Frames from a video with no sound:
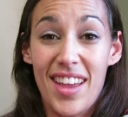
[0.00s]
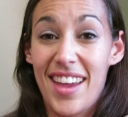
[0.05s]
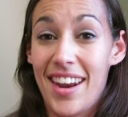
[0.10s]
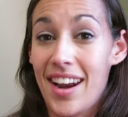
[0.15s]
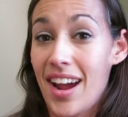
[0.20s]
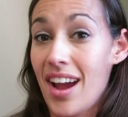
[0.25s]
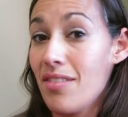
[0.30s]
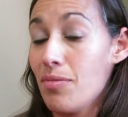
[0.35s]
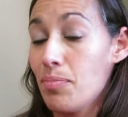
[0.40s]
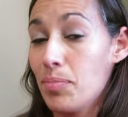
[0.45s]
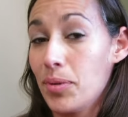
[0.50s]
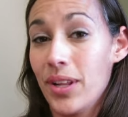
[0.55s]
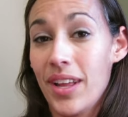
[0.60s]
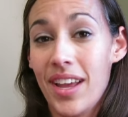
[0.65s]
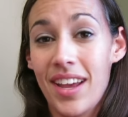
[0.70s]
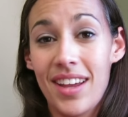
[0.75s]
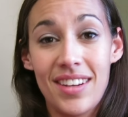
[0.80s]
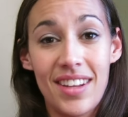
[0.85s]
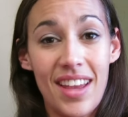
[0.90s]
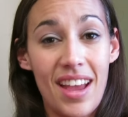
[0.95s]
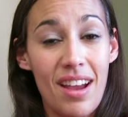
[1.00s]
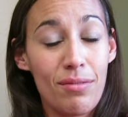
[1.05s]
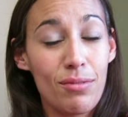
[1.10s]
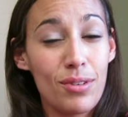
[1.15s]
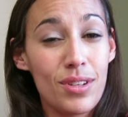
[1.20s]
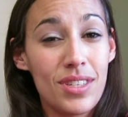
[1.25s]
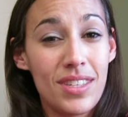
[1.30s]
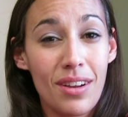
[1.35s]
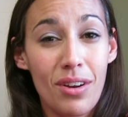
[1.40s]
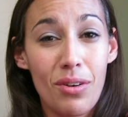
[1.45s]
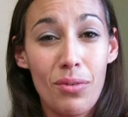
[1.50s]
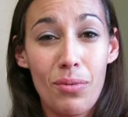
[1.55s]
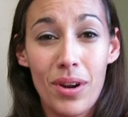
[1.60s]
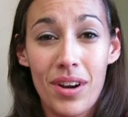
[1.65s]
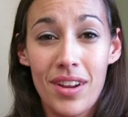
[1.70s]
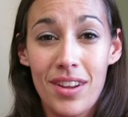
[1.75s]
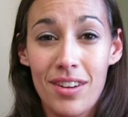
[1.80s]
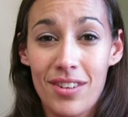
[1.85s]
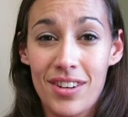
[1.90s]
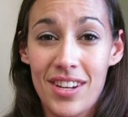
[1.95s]
and I've planned every single
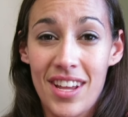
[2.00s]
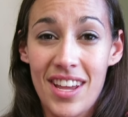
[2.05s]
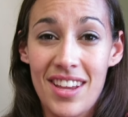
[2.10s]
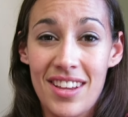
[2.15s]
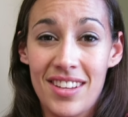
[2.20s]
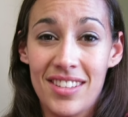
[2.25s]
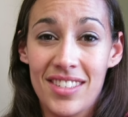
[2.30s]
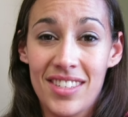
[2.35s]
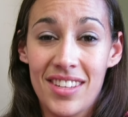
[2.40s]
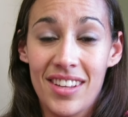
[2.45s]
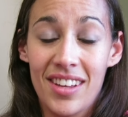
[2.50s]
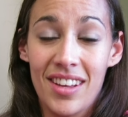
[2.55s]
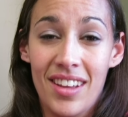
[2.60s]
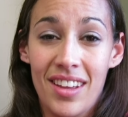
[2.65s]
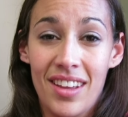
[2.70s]
one of your days.